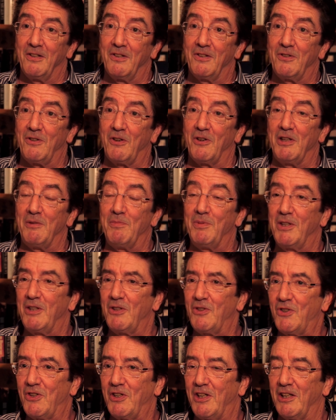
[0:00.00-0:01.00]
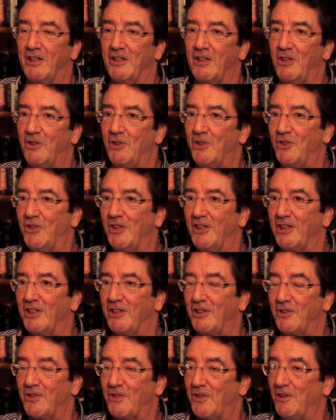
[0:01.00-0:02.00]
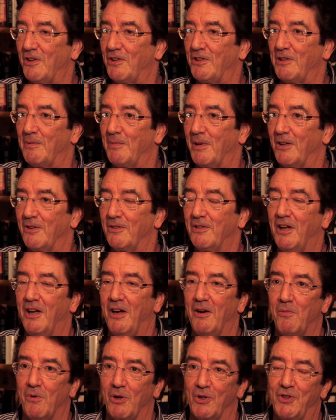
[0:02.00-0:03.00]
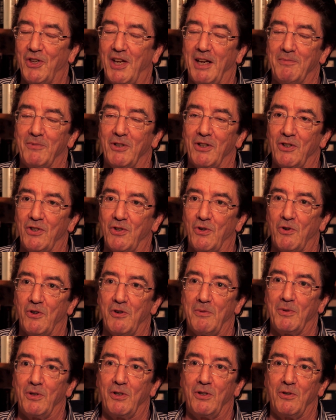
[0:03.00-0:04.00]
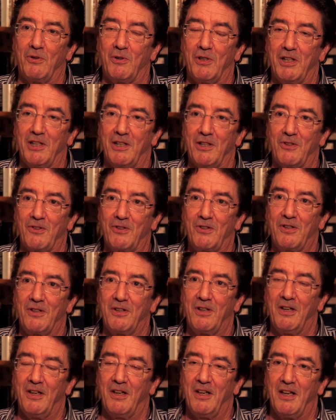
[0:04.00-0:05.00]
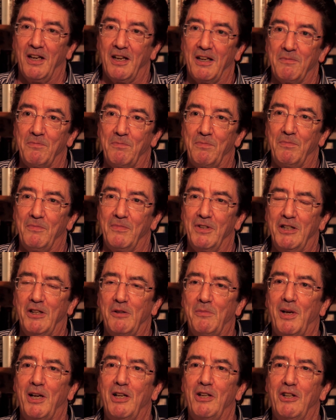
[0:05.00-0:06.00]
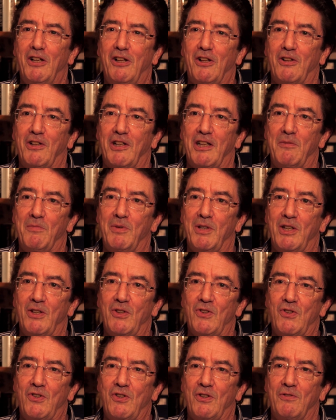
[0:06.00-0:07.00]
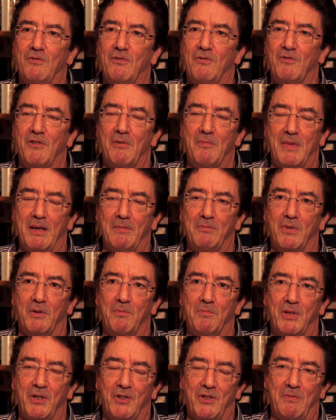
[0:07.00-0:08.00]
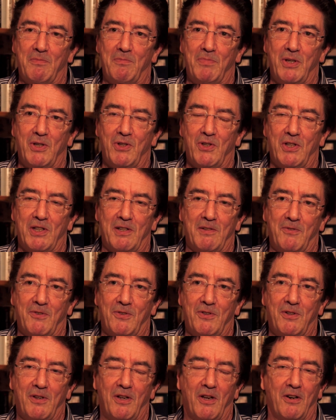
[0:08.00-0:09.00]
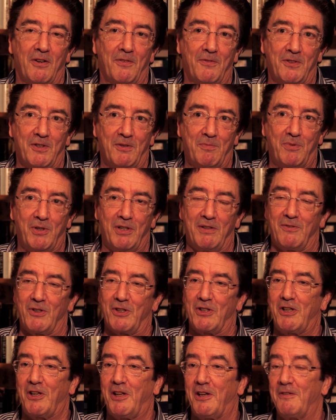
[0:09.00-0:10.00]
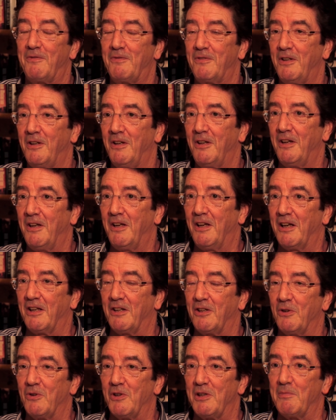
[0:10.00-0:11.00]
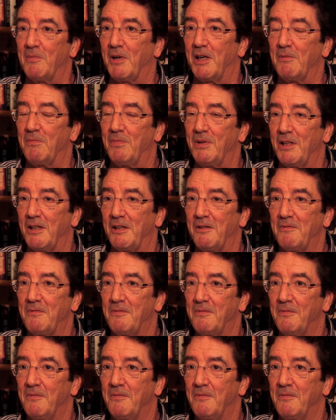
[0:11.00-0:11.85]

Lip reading: So he begins to get increasingly concerned about what's happening to him and who he is. And little by little he begins to remember bits and pieces of his previous life and who he might be.